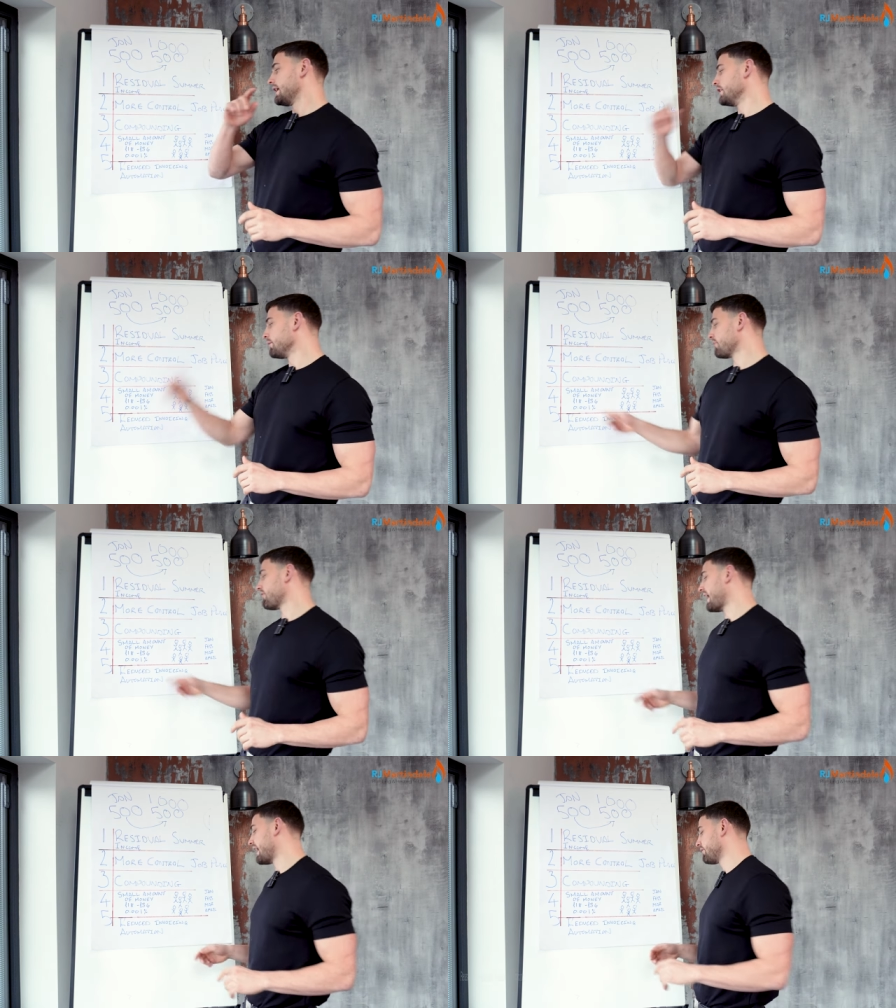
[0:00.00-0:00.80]
And number
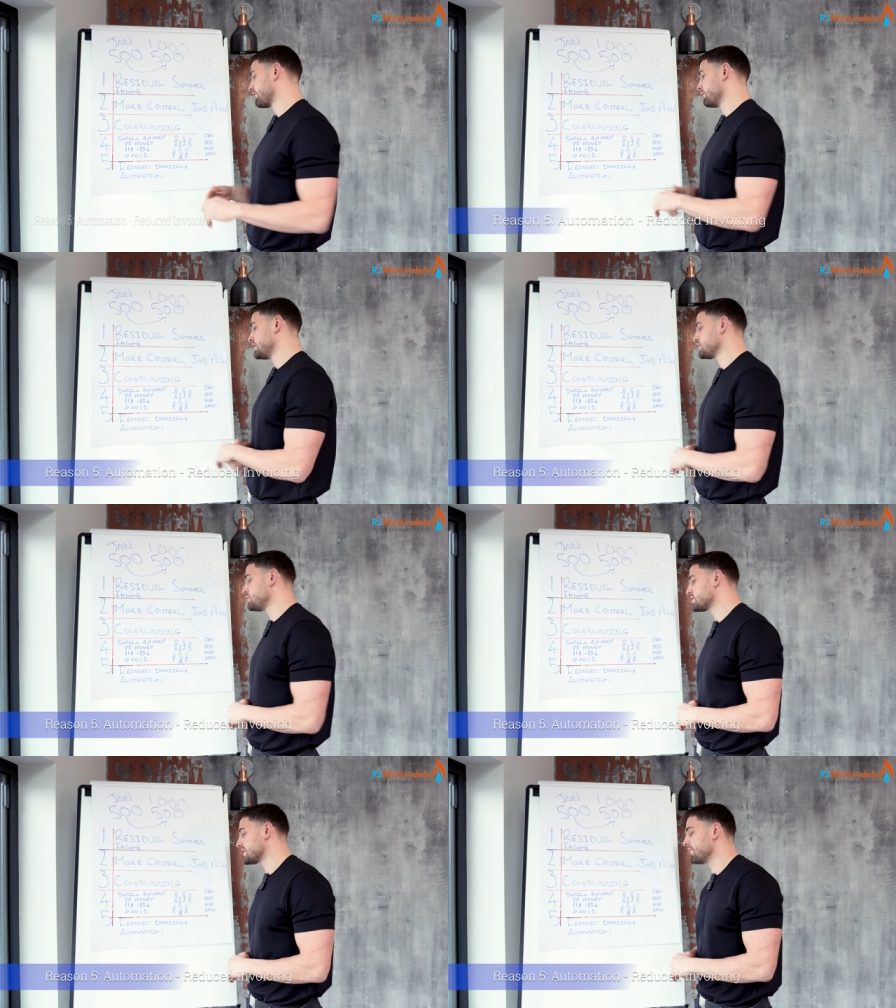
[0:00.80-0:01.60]
five,
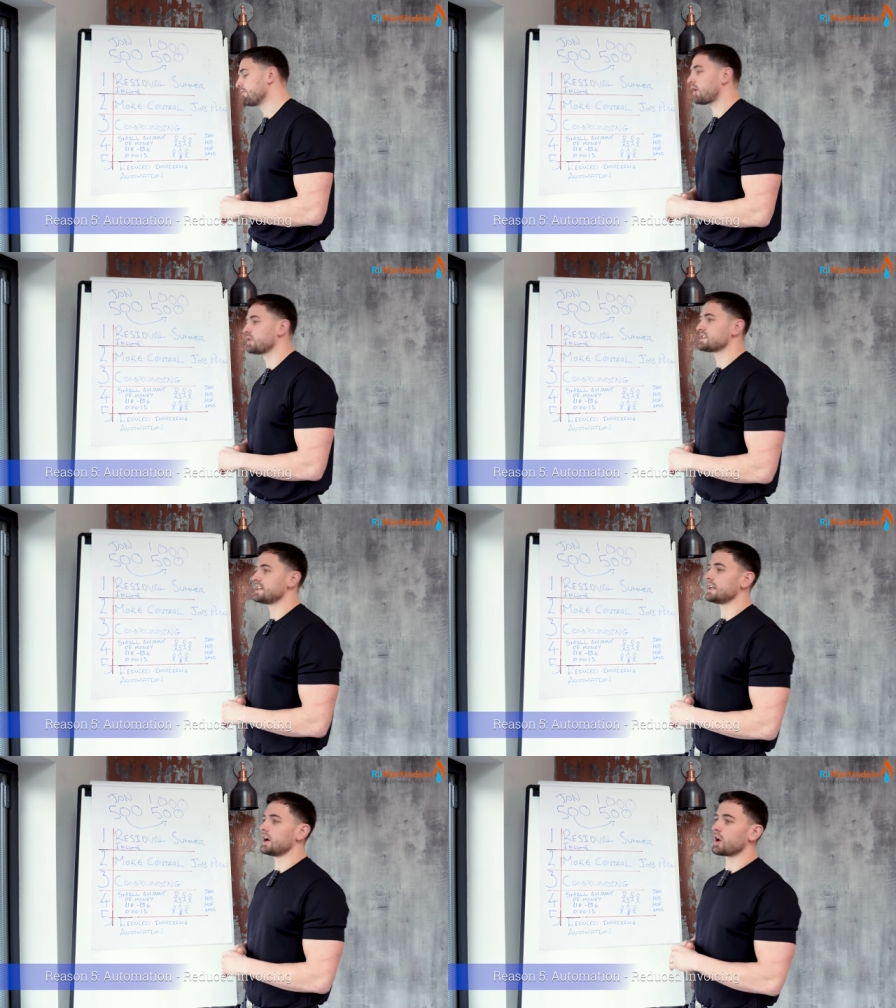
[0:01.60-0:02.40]
reduced
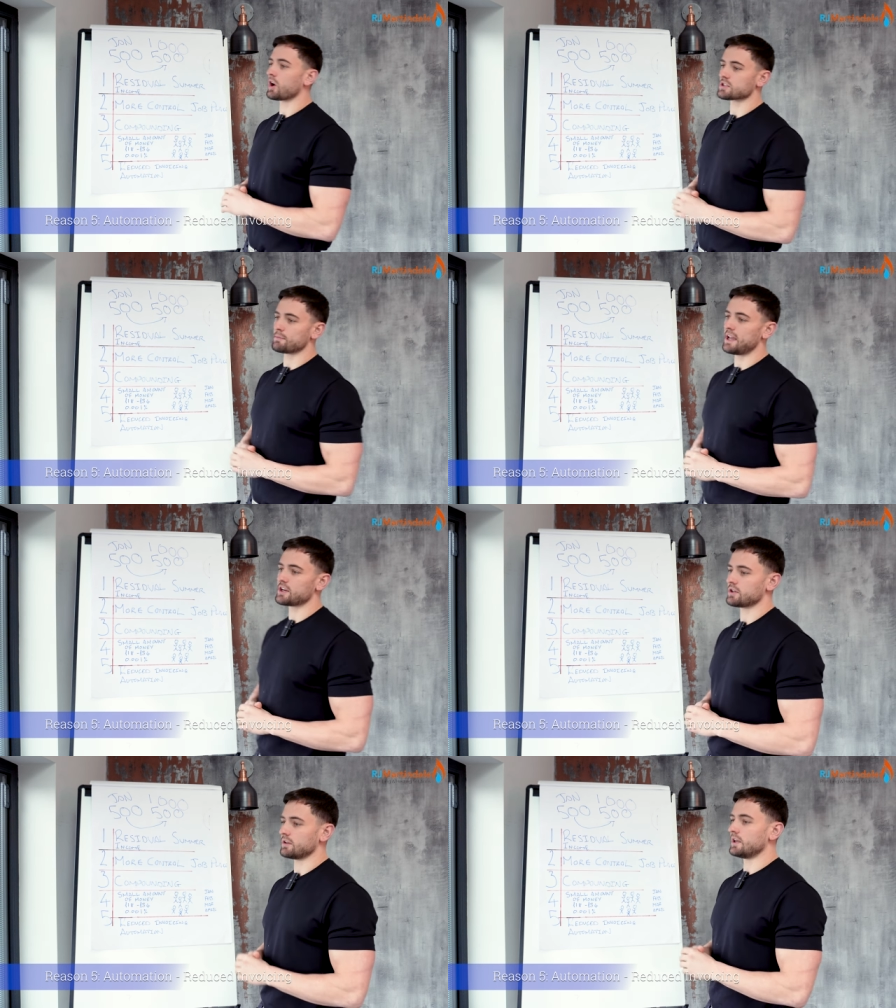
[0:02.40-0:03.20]
invoicing and
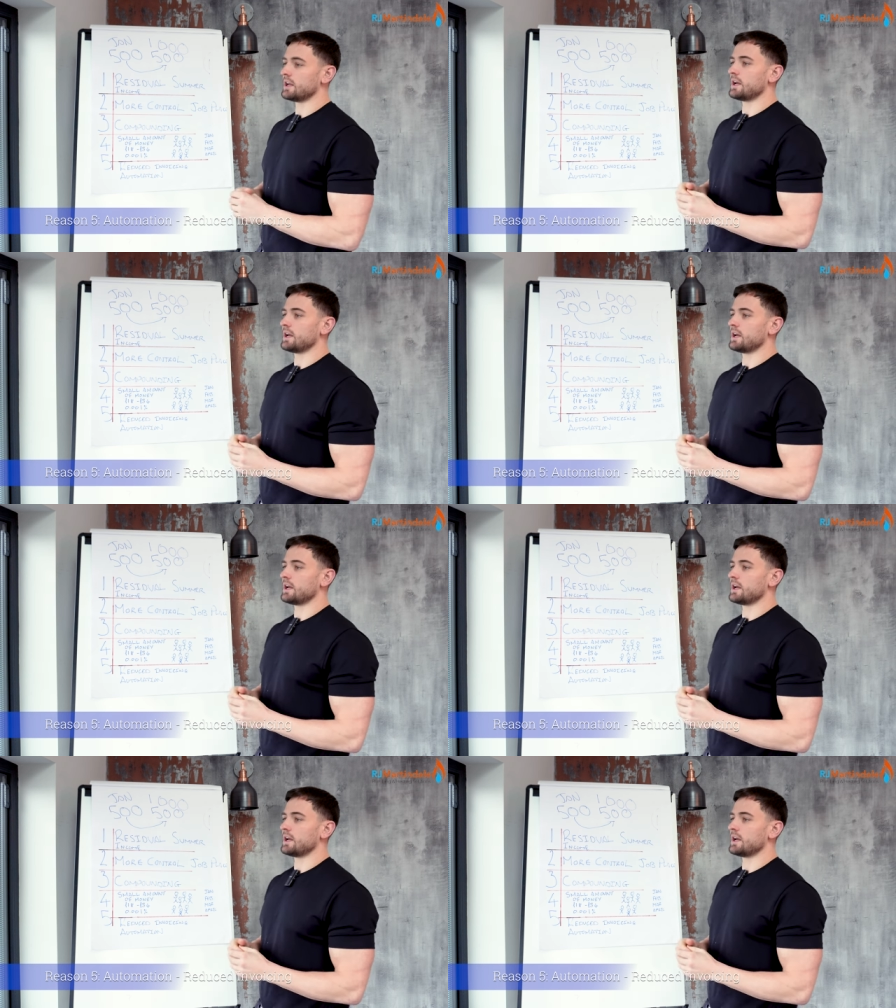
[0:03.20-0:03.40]
automation.